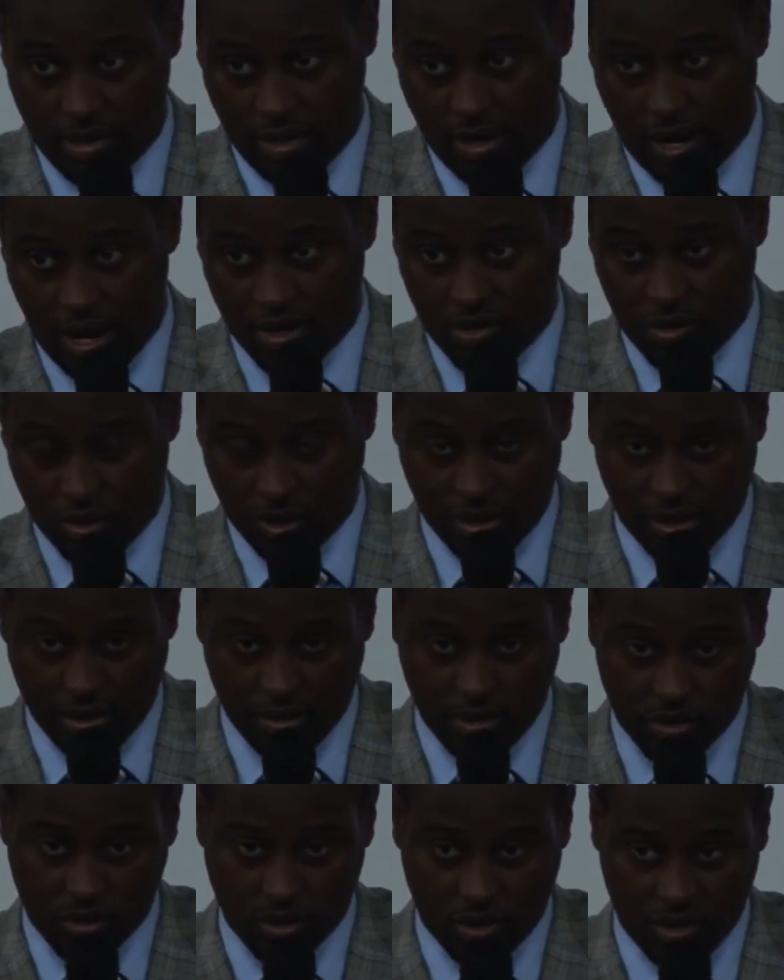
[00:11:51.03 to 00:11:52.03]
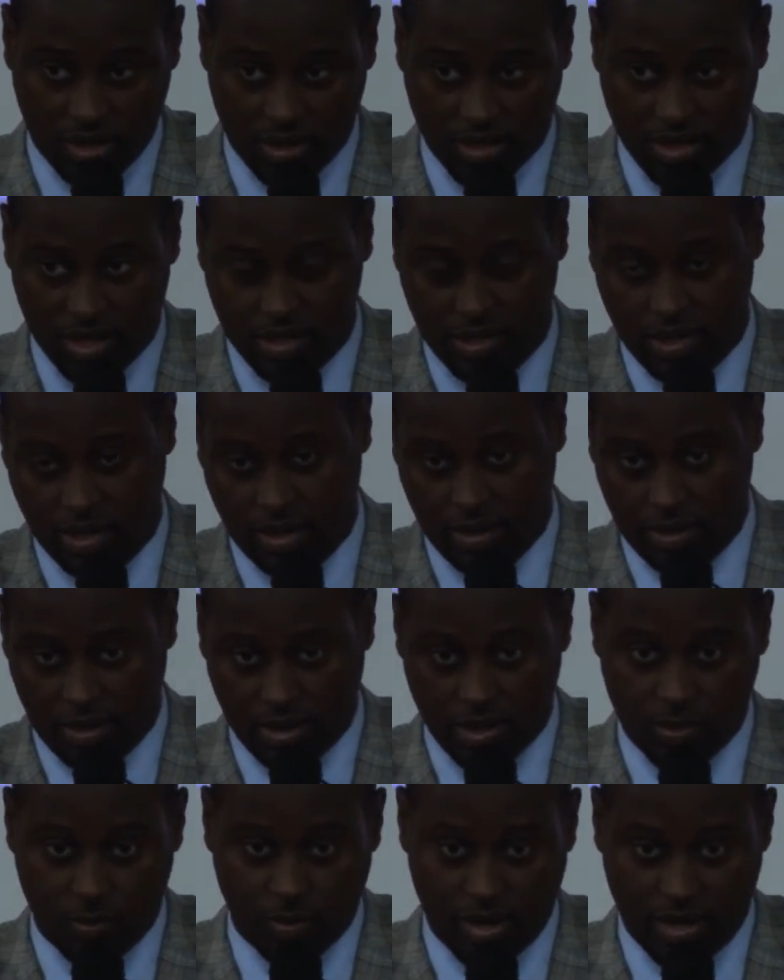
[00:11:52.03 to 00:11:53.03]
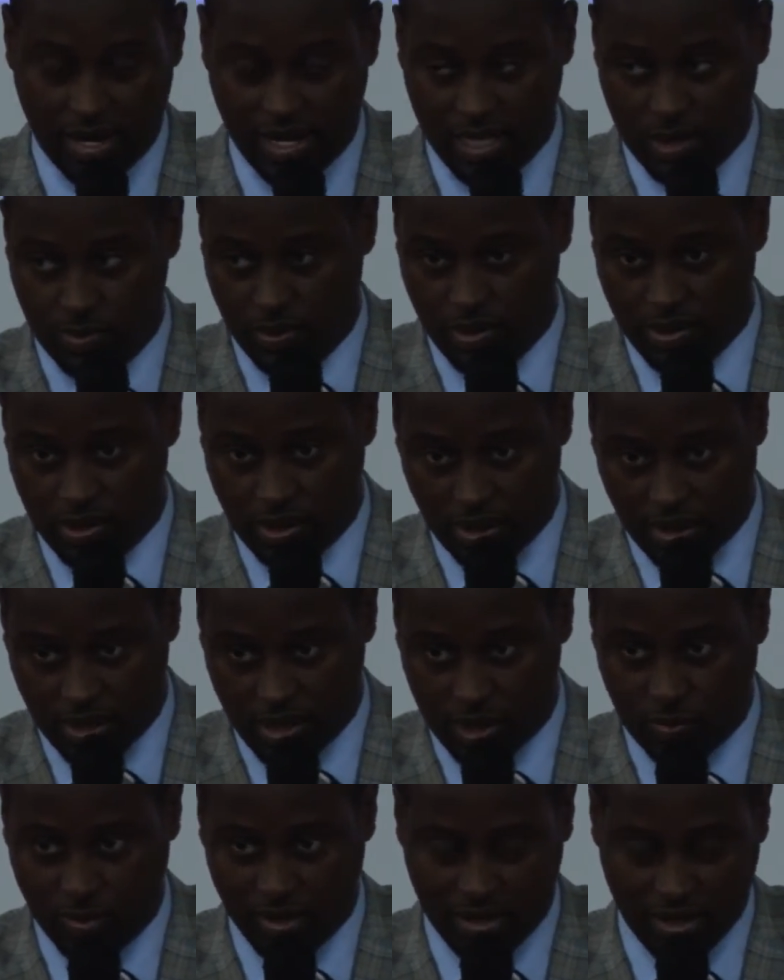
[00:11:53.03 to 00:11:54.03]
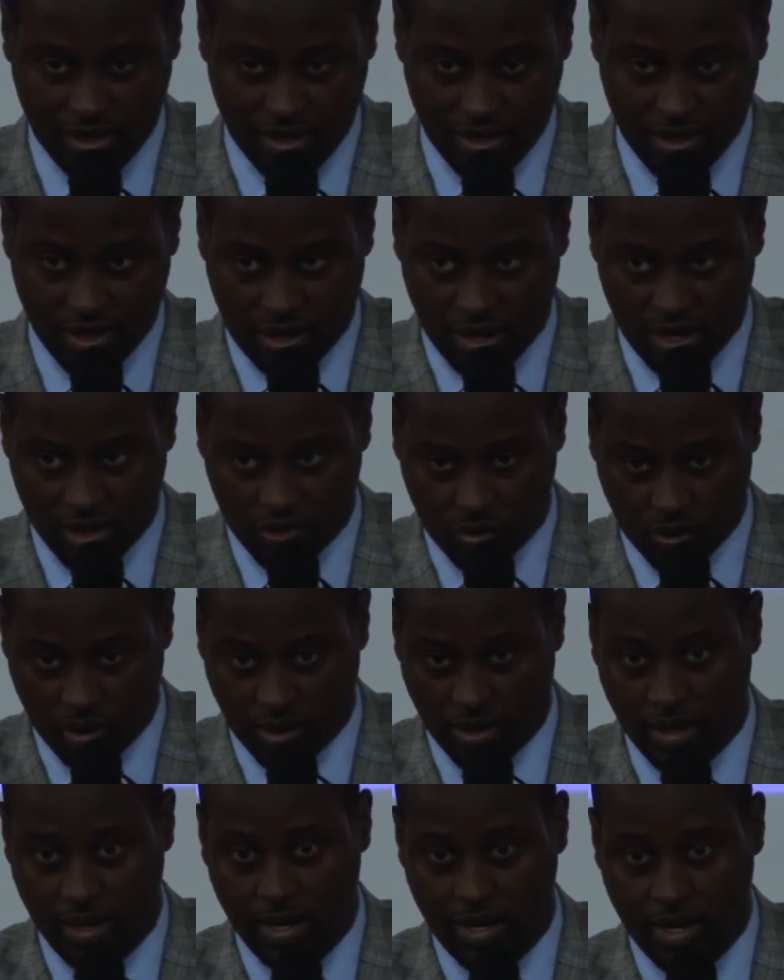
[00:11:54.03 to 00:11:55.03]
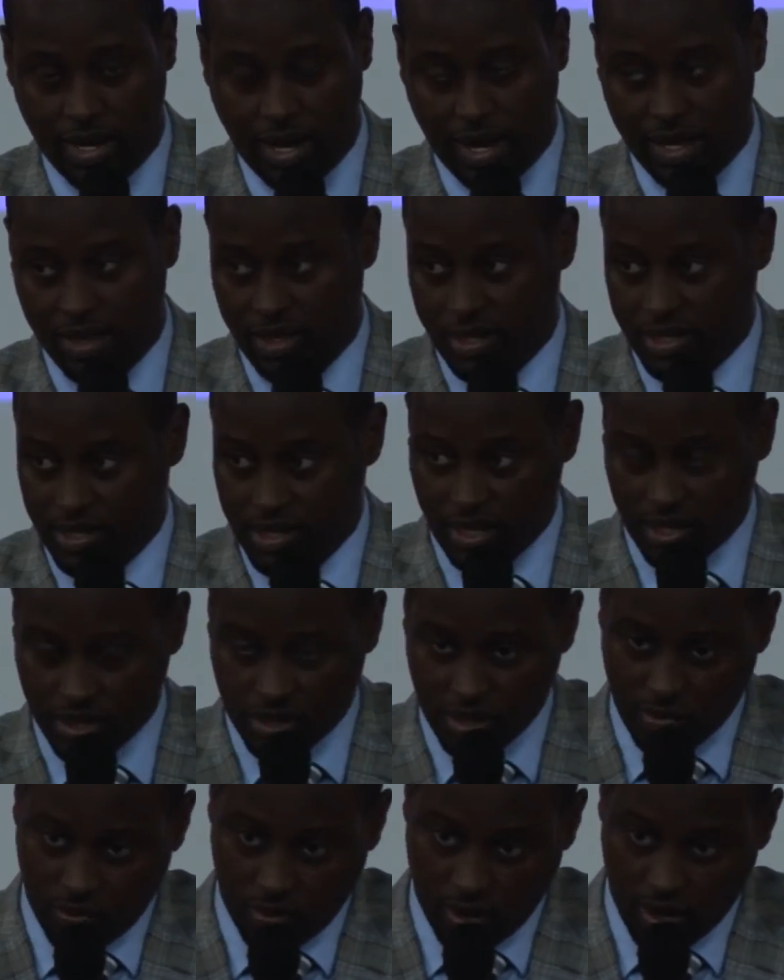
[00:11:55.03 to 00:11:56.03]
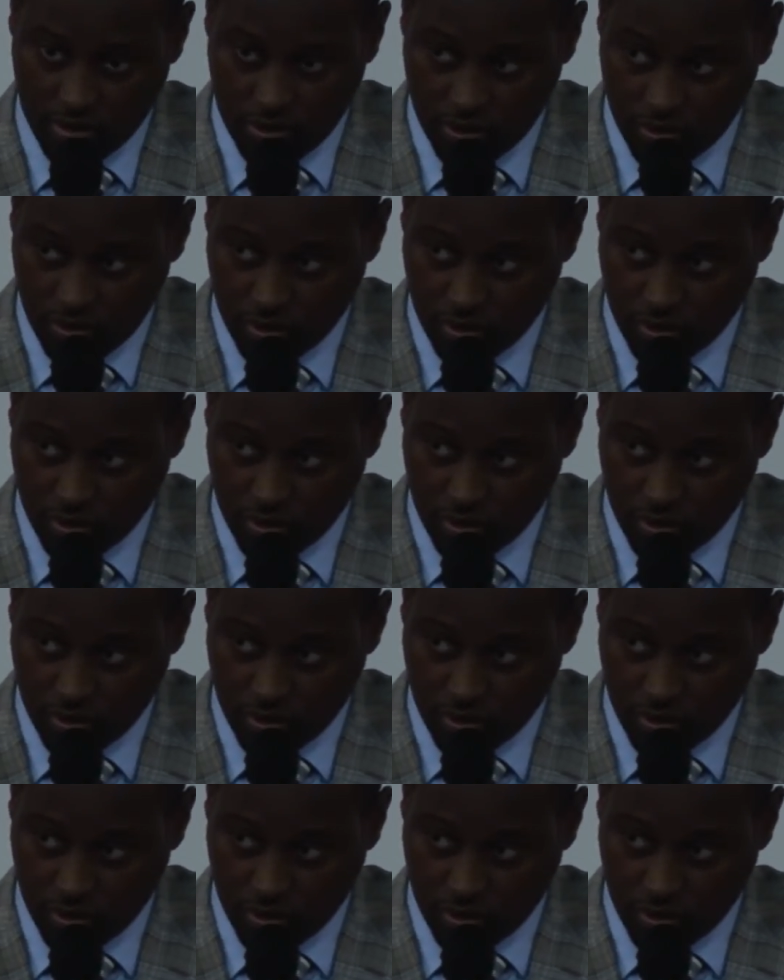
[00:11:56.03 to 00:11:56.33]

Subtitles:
article in the journals and say this money has been spent in the country, and they send several